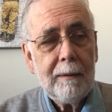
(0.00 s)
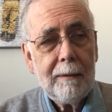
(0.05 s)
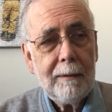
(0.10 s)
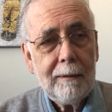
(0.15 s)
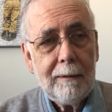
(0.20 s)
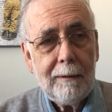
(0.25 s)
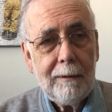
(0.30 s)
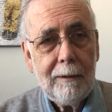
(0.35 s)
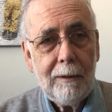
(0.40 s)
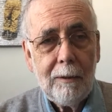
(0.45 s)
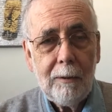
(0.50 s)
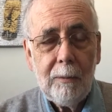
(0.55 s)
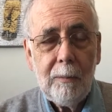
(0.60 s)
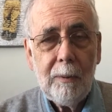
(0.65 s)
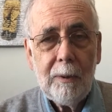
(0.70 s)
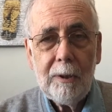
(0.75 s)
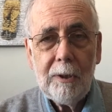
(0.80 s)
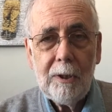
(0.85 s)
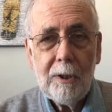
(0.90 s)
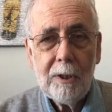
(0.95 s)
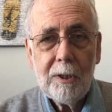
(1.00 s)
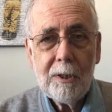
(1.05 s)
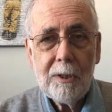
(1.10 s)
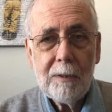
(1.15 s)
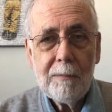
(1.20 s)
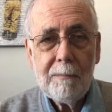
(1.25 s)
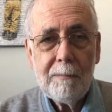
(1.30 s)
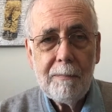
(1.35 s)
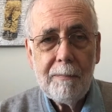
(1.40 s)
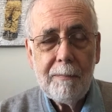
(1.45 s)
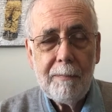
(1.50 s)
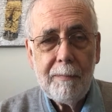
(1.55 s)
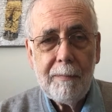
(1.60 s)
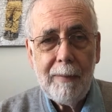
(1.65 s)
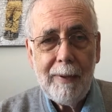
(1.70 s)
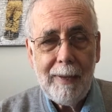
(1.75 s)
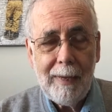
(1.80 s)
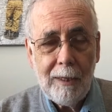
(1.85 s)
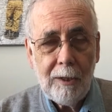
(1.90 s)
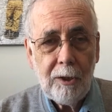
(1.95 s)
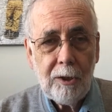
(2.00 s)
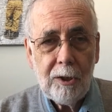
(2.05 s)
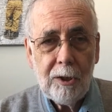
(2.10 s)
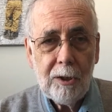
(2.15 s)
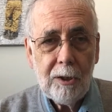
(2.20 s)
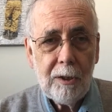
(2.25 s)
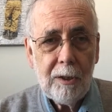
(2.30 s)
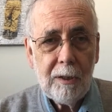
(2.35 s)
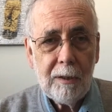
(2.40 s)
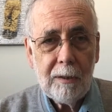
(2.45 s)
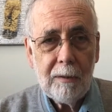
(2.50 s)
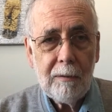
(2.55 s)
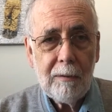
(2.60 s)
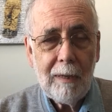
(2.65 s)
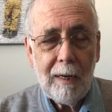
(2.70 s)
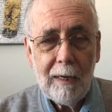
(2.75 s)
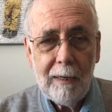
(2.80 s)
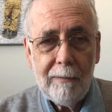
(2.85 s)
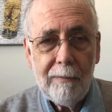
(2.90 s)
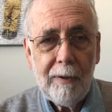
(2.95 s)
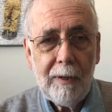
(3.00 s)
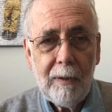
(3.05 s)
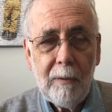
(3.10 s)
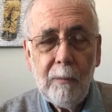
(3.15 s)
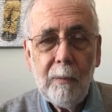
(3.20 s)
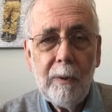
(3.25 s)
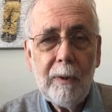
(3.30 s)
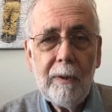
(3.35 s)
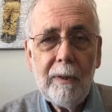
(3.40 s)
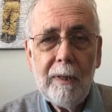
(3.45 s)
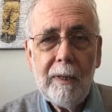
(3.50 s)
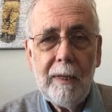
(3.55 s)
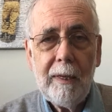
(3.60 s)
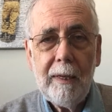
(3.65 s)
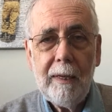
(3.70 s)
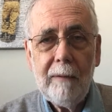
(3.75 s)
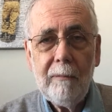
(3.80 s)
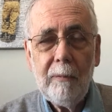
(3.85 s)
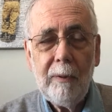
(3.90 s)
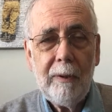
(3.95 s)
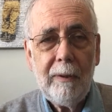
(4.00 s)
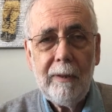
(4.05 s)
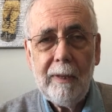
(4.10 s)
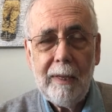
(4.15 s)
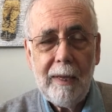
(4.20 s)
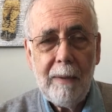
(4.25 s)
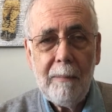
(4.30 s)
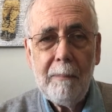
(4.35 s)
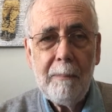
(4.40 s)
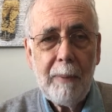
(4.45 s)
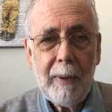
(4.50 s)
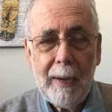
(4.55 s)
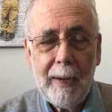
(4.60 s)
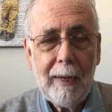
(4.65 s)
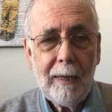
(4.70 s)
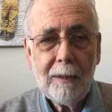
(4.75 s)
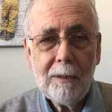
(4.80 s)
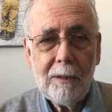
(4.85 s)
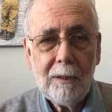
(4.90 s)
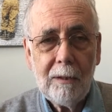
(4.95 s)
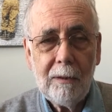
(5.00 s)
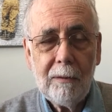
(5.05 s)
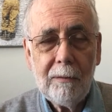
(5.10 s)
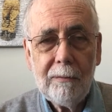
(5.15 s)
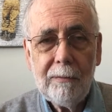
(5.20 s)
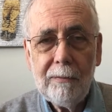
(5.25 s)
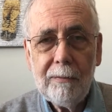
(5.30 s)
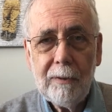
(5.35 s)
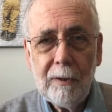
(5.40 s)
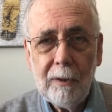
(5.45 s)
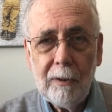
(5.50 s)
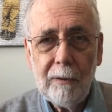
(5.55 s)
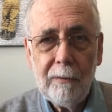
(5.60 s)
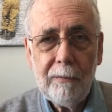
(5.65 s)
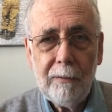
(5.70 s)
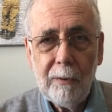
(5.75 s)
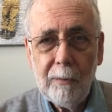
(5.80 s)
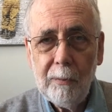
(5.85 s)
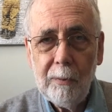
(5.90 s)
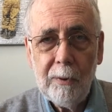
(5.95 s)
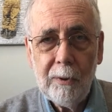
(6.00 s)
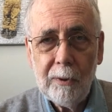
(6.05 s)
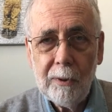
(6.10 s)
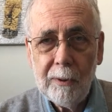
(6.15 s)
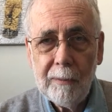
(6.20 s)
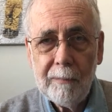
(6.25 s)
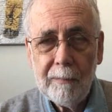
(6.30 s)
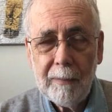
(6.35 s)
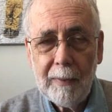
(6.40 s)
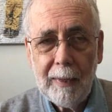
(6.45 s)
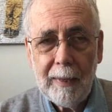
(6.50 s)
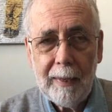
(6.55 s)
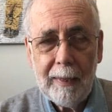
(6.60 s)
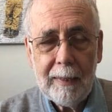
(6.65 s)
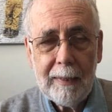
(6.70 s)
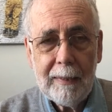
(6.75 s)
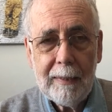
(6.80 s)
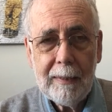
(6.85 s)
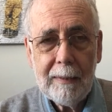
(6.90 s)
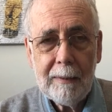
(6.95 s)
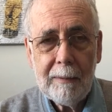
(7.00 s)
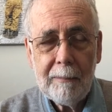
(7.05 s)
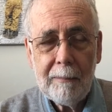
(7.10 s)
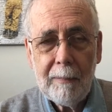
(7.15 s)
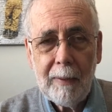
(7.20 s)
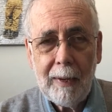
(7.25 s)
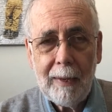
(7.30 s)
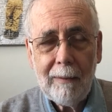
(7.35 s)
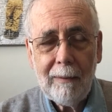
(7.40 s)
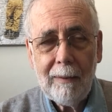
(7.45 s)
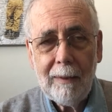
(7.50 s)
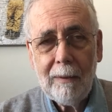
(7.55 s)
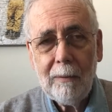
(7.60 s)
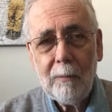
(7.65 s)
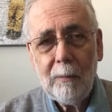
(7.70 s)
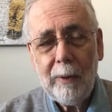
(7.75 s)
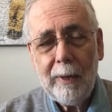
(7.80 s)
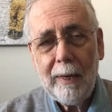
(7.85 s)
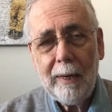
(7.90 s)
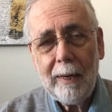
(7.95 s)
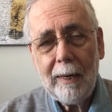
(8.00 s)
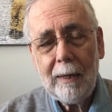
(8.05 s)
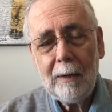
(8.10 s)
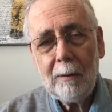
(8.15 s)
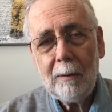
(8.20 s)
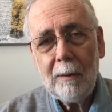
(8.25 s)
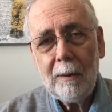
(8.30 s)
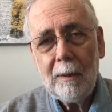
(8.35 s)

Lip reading: you know, were just injured and living with the impact of the war. And I think we had a